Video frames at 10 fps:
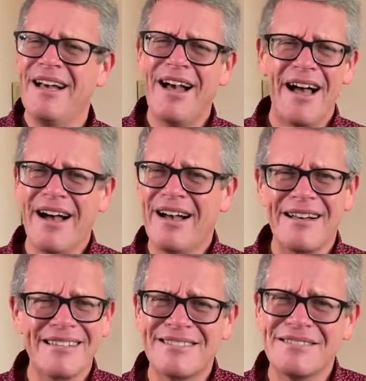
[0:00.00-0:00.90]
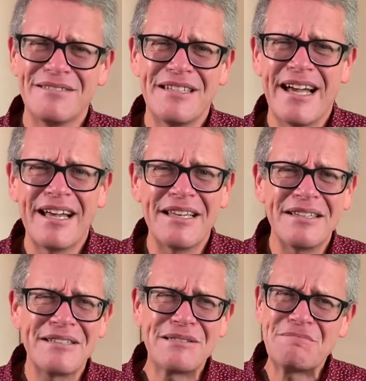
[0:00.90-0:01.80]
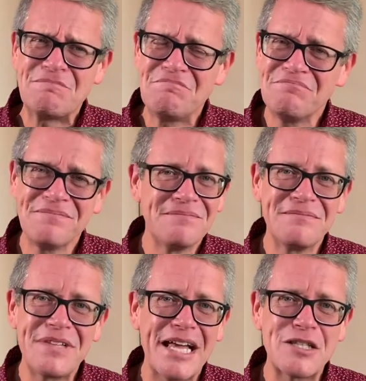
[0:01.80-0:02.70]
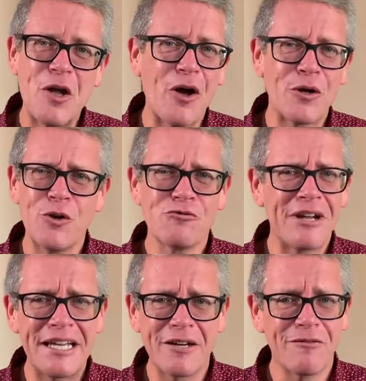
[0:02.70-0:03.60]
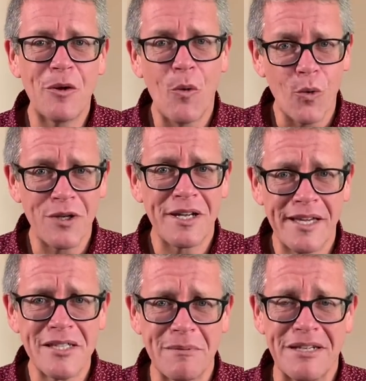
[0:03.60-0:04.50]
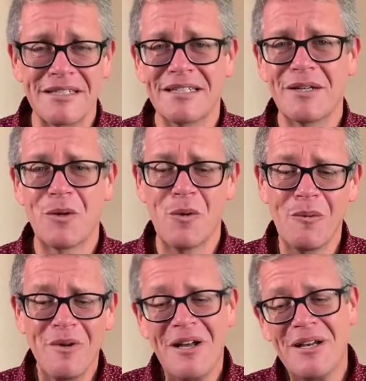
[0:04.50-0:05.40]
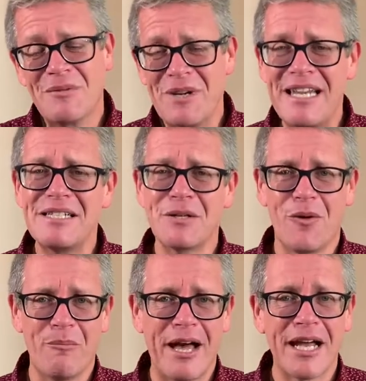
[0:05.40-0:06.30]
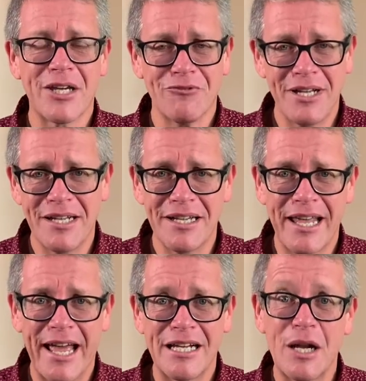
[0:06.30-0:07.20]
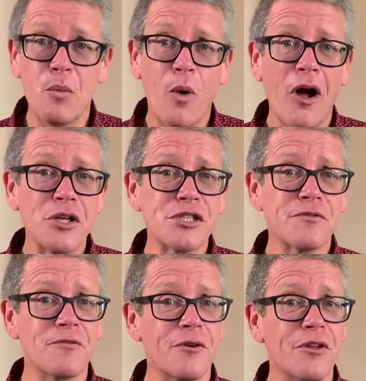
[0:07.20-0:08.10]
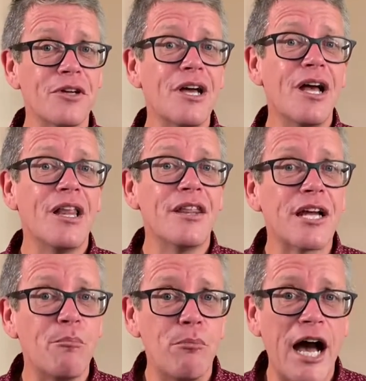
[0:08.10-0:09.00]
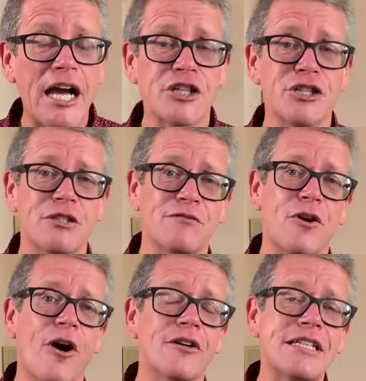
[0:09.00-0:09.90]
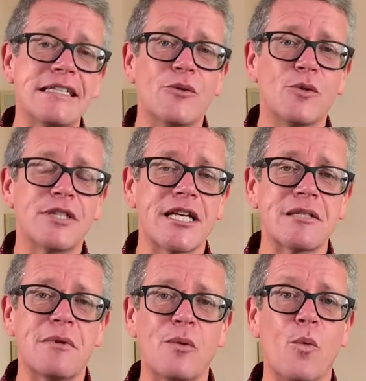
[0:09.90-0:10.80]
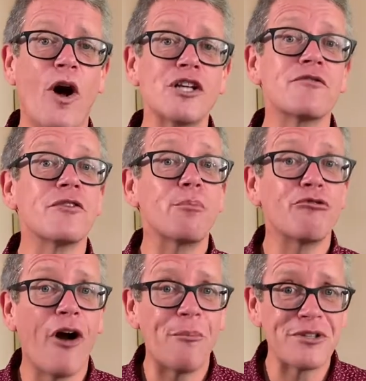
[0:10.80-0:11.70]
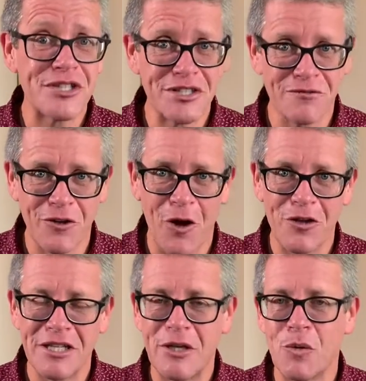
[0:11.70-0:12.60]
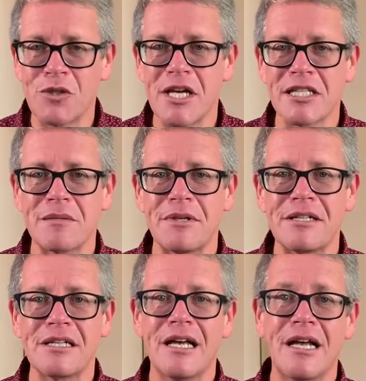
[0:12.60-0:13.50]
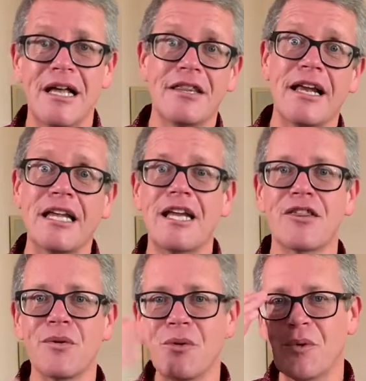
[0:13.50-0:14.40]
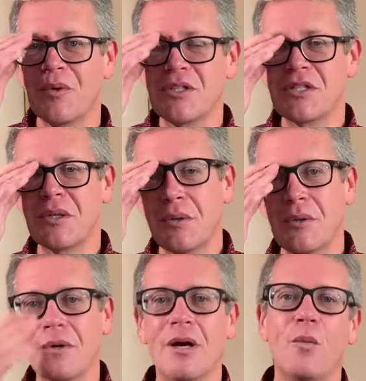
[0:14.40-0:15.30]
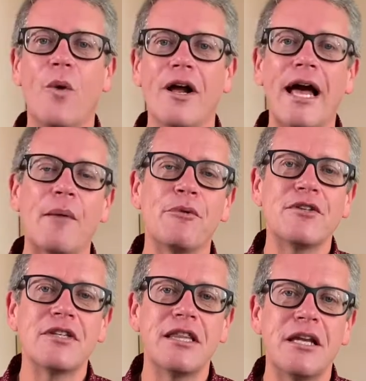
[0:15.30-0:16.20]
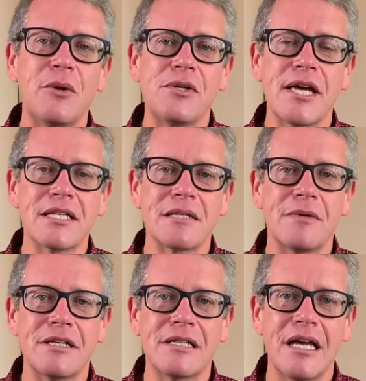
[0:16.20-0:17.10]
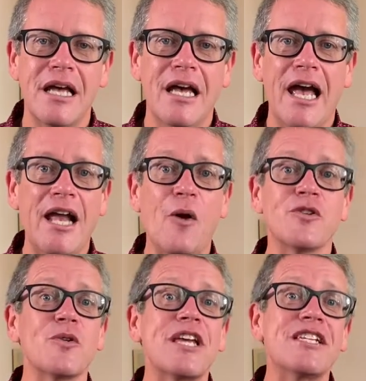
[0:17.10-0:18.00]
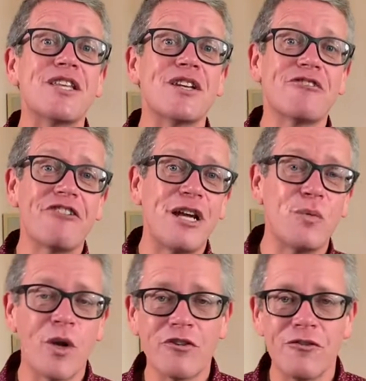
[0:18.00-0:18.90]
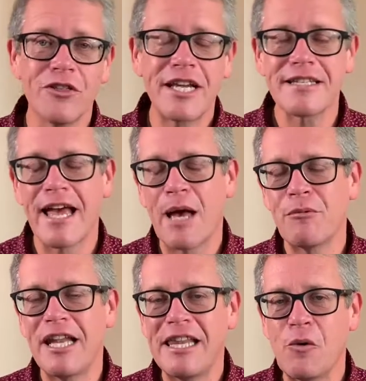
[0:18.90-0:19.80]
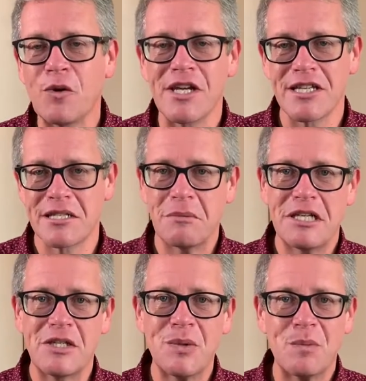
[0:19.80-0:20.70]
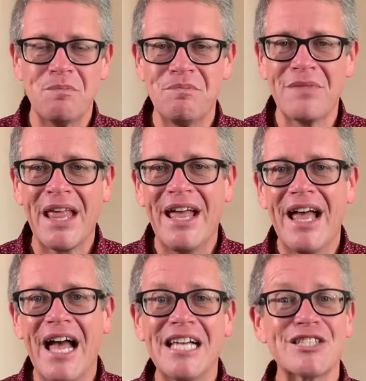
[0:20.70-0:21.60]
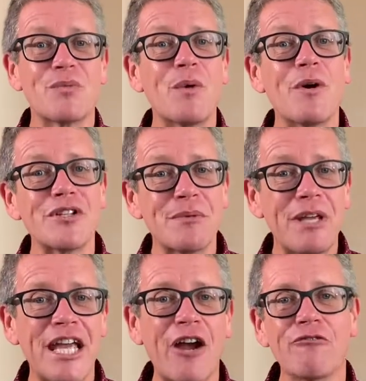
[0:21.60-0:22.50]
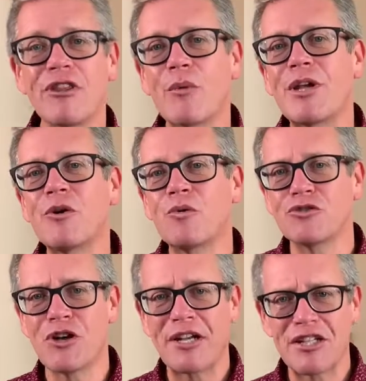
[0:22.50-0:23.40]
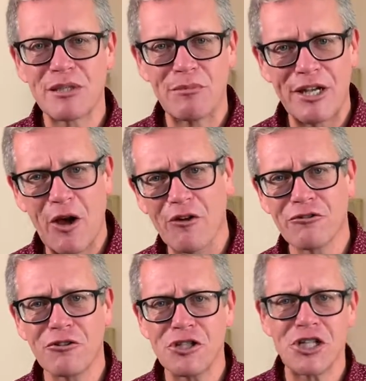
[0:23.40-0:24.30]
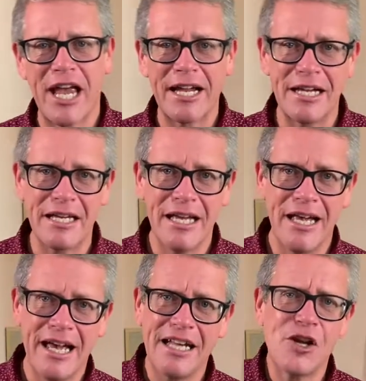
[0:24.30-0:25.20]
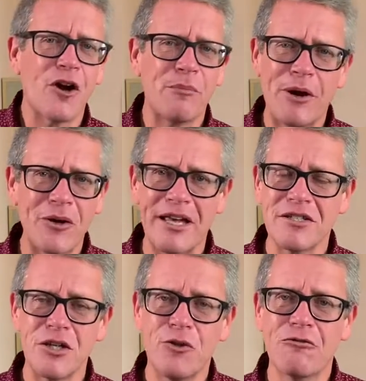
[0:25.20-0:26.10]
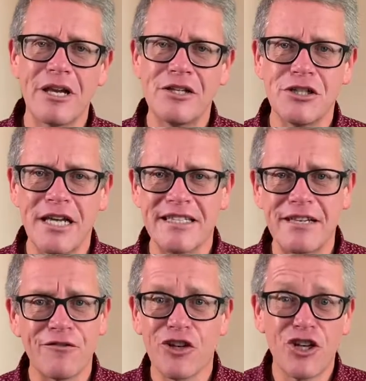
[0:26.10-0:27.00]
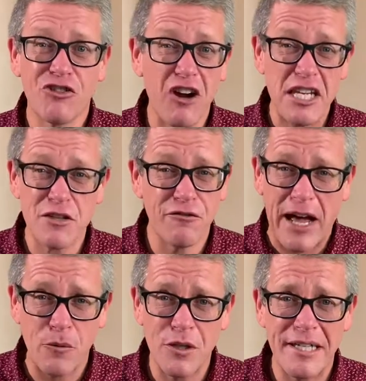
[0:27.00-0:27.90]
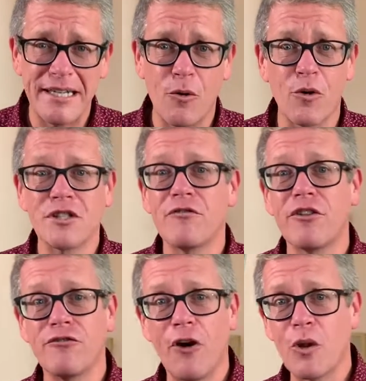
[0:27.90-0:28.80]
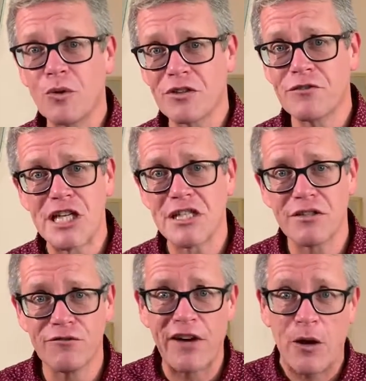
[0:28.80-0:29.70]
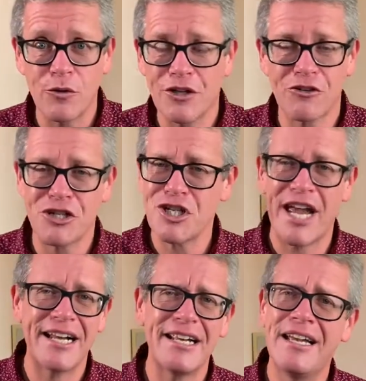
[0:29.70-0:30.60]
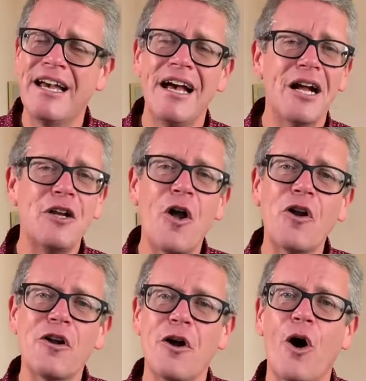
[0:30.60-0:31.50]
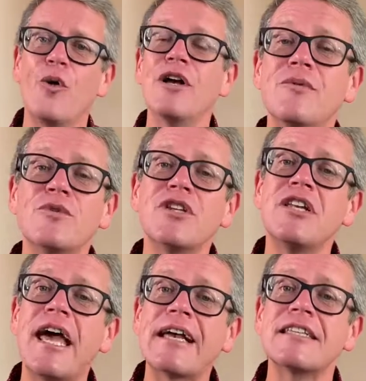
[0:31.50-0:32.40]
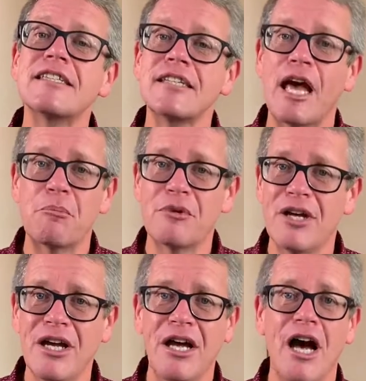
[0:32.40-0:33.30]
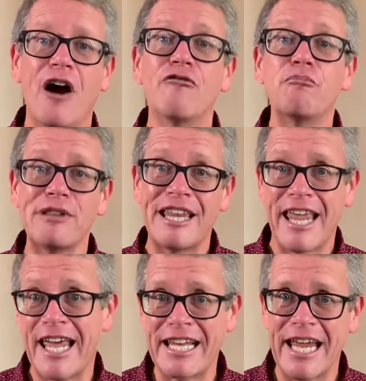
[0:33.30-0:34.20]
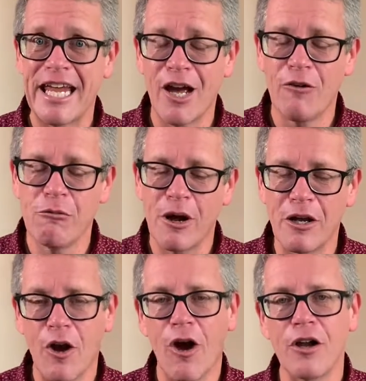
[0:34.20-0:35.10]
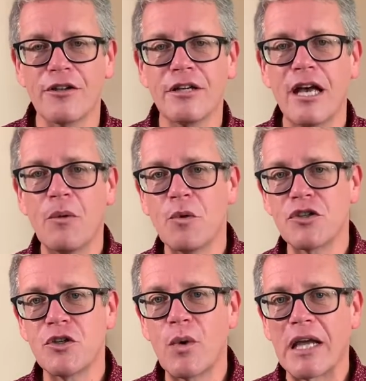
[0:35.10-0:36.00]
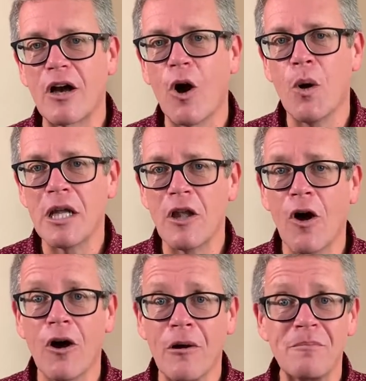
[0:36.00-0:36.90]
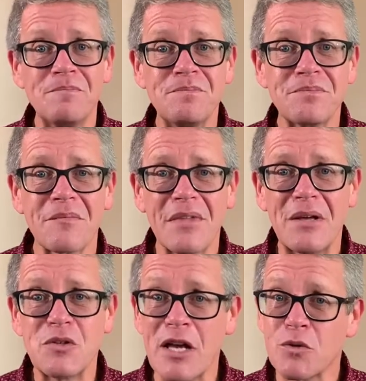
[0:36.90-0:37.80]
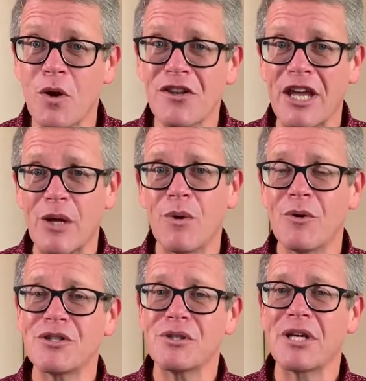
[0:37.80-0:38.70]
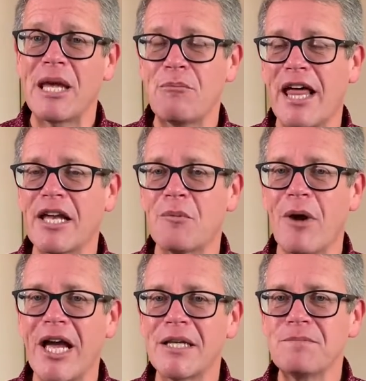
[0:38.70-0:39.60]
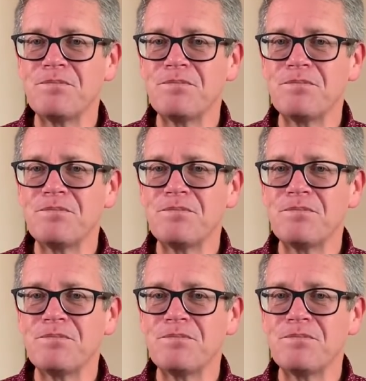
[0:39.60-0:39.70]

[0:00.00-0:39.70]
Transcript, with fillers: Ah, that is, that is not a good reading of the Old Testament. Go, we need to go back and read it again and watch for the, the compassion of God in the Old Testament. Watch for the promises of God in the Old Testament that lead through to what happens in the New Testament and also lead to the great and wonderful things that happen in the Old Testament too. Uh, so we want to be careful that we don't try to split off Christianity and talk about it as a new religion, as if Christ founded it or as if the followers of Jesus founded Christianity. Not at all. was the next step of plan A of what God was doing all along. So that's one thing. We want to keep that in mind.